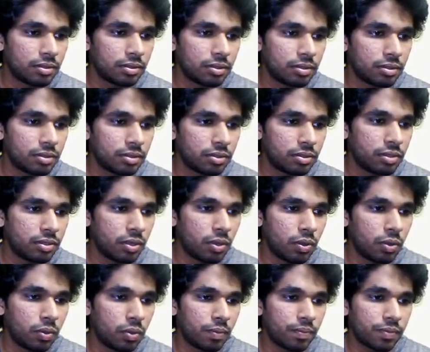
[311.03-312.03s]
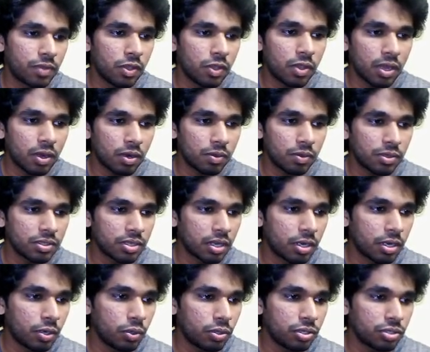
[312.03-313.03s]
So you can always
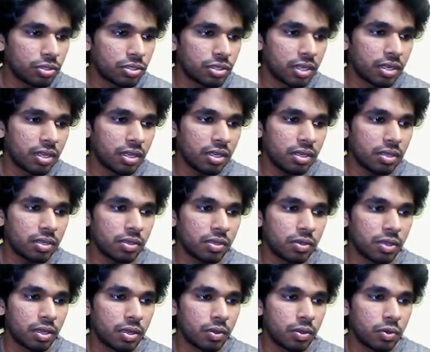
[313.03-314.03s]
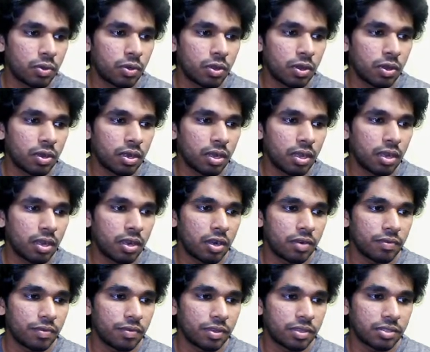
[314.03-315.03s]
undo this setting. You can go to conda
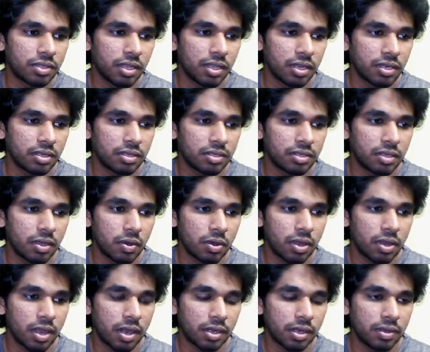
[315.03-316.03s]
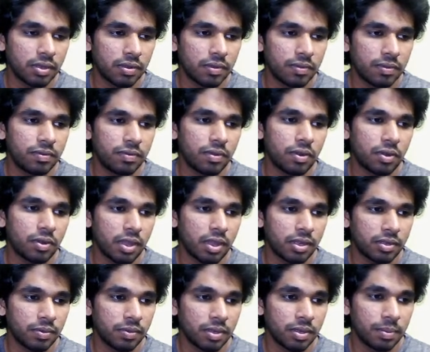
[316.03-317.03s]
config set auto
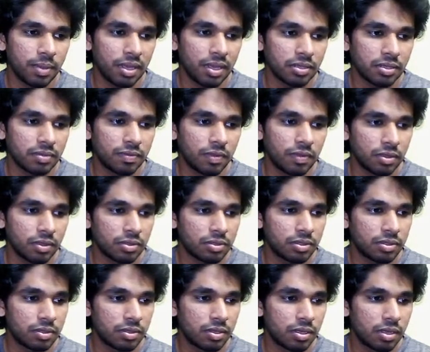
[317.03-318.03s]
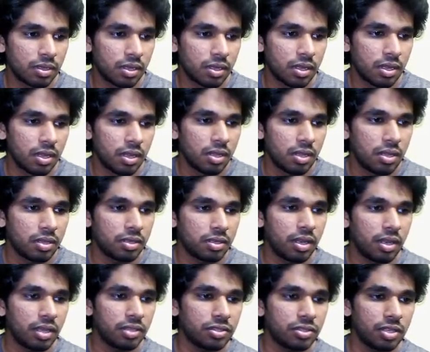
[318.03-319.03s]
activate base false.
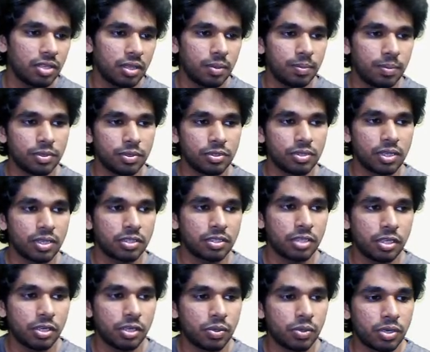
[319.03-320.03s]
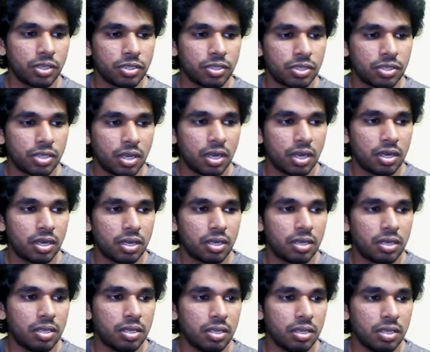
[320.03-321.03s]
Next step is actually to restart
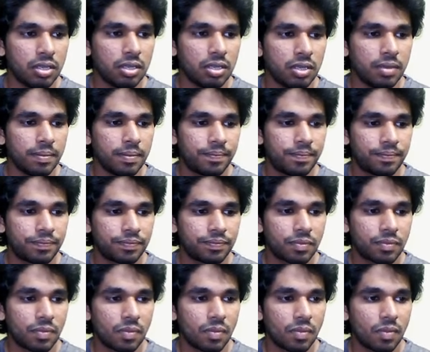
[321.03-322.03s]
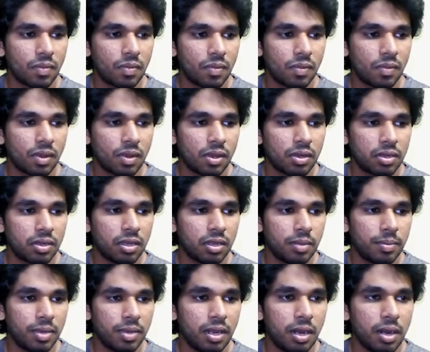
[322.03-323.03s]
the
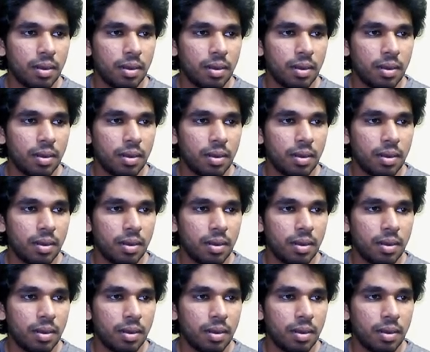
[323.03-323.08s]
terminal.